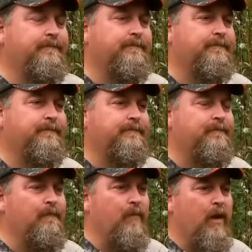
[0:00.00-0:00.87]
encounter
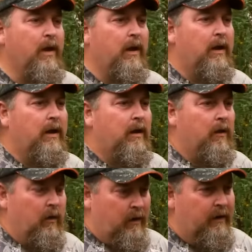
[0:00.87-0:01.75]
out here.
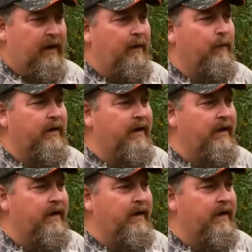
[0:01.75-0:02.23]
Well, yeah, we